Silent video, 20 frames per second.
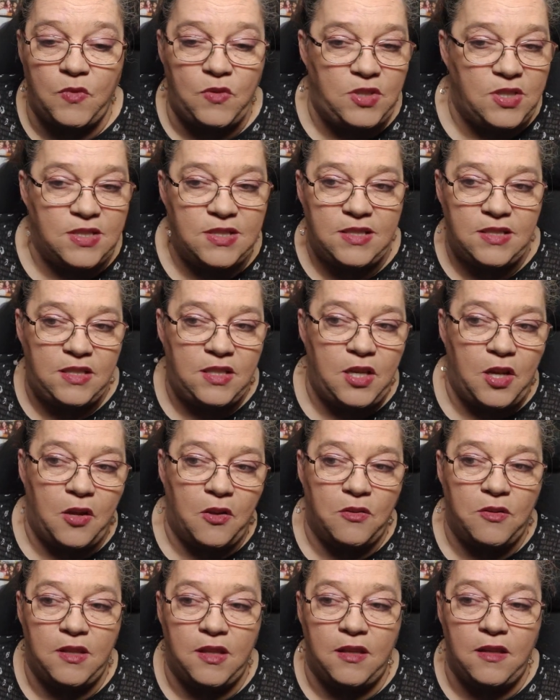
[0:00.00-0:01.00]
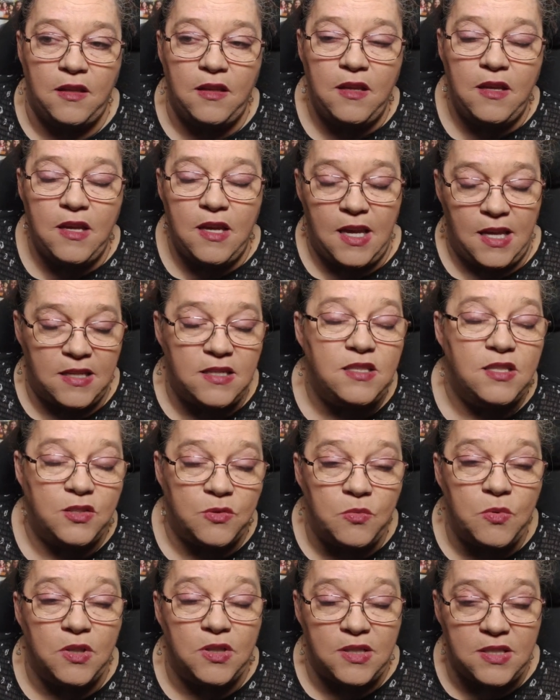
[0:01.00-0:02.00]
just it's
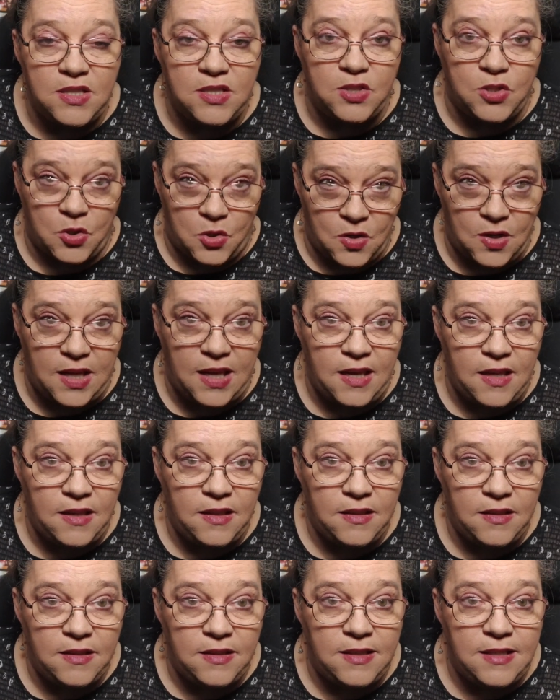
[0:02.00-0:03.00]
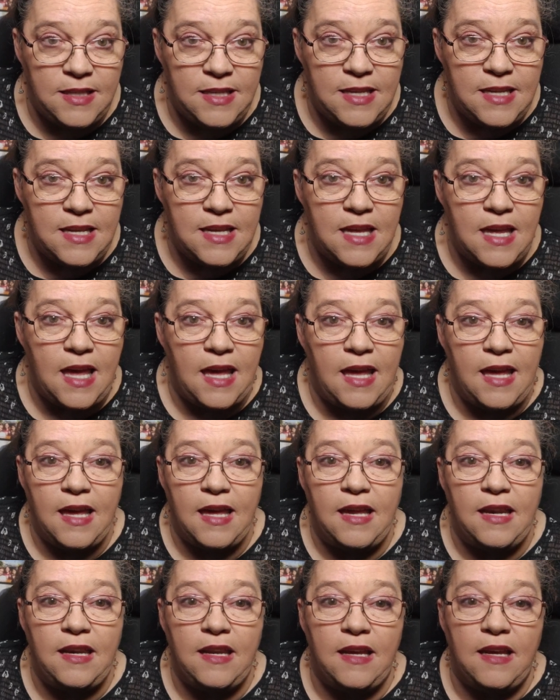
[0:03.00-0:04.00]
just really sturdy.
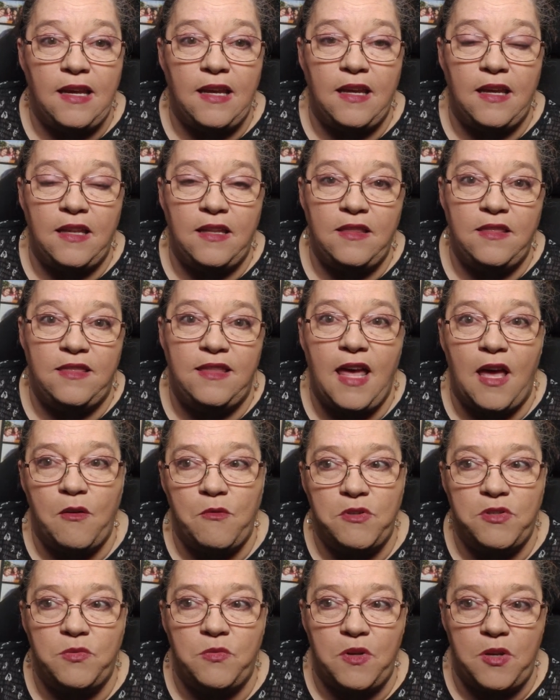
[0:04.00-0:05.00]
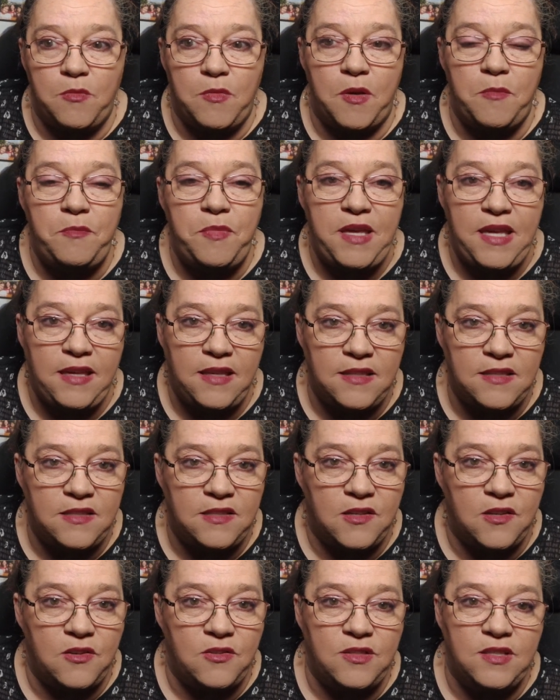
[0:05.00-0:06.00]
And that was one of my big
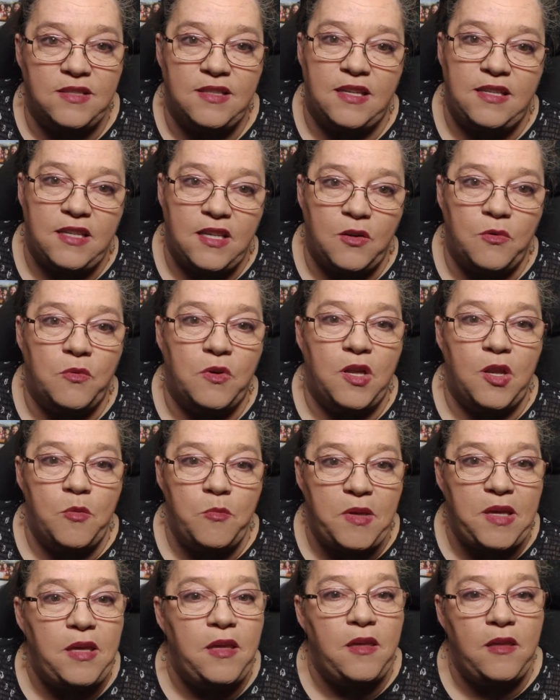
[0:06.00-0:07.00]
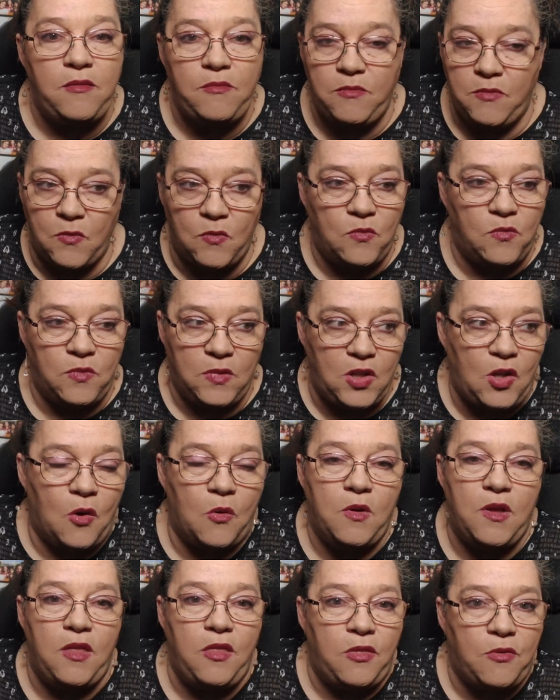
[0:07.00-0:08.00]
concerns, is I didn't want to be
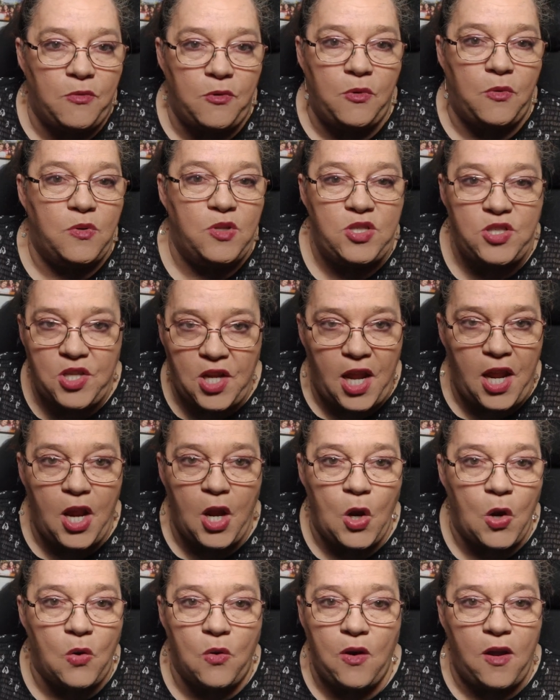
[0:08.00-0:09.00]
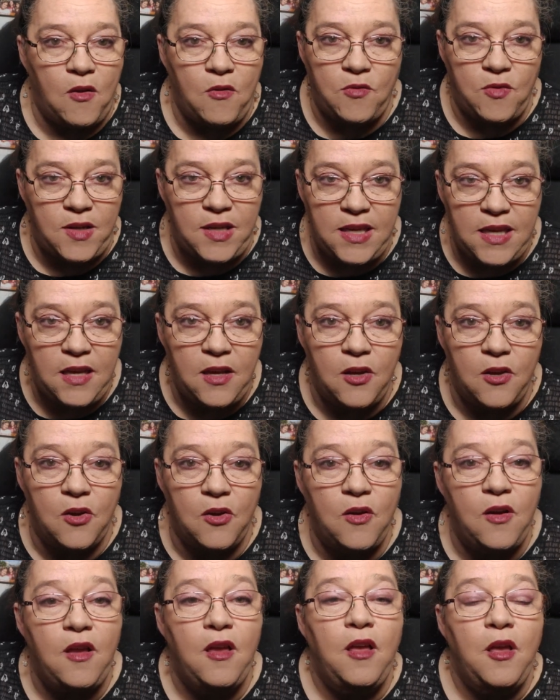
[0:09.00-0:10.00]
going through a chair every
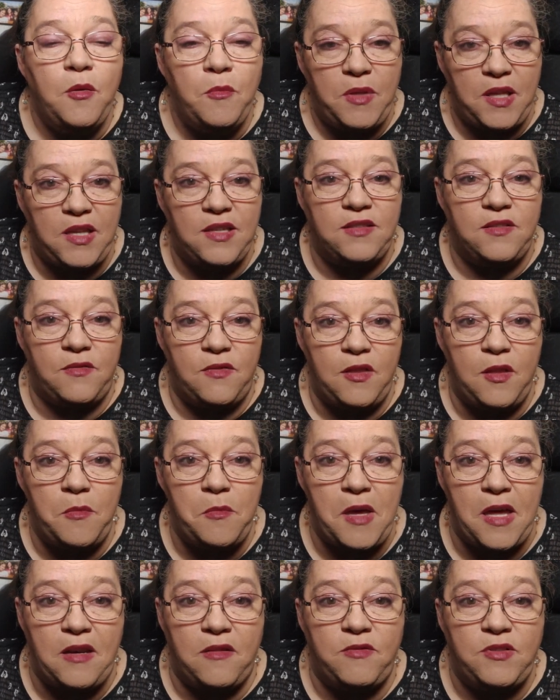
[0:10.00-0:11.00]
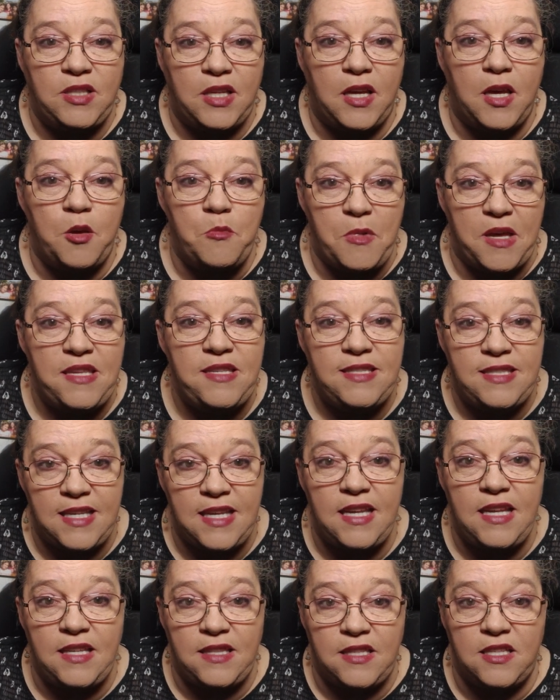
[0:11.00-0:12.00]
year because of the amount of time I
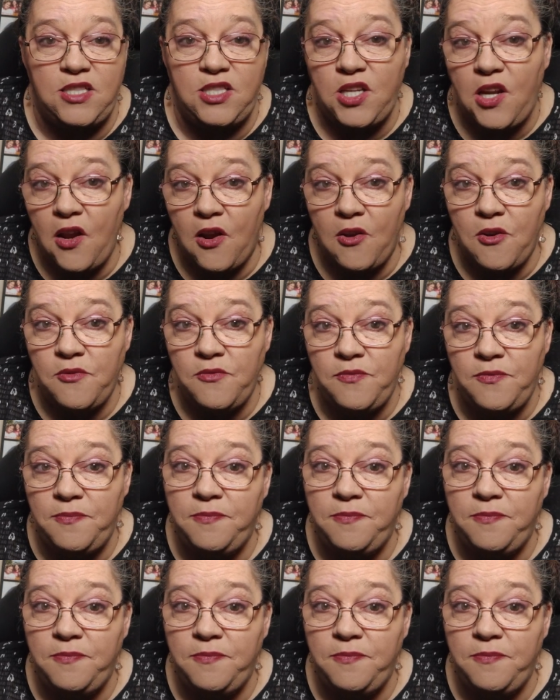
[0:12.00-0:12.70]
sit in the chair.